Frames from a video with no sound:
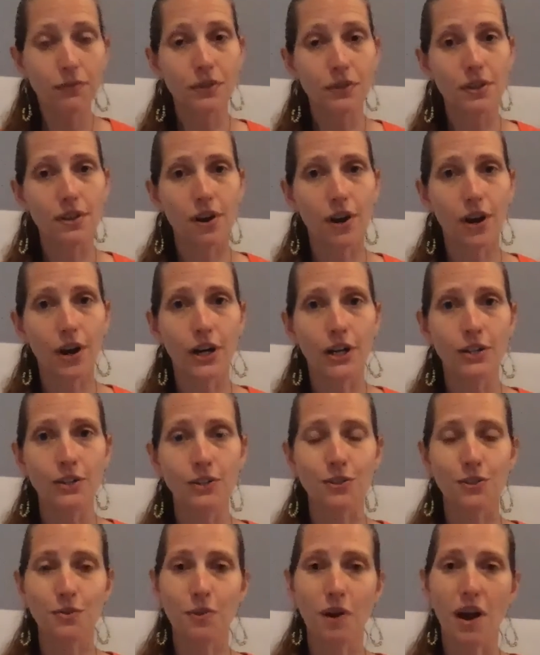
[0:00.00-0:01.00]
for the heart
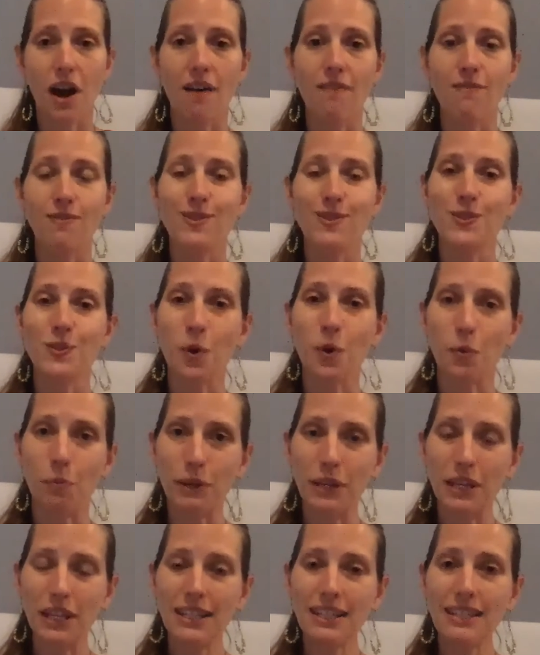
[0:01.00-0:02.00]
to have this
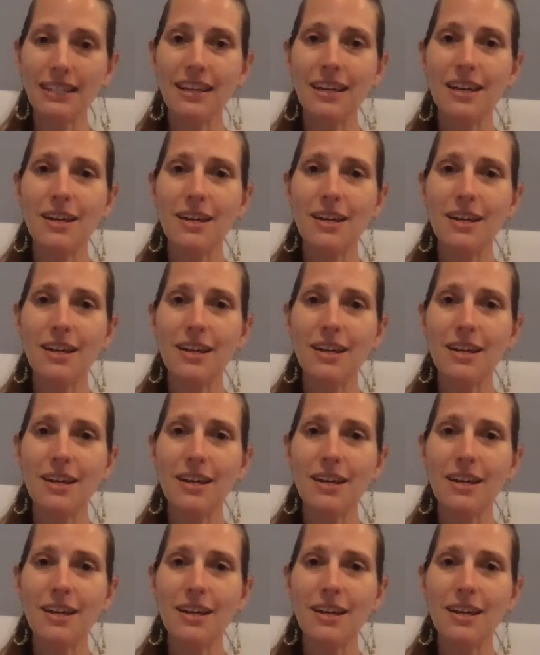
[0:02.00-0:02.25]
opening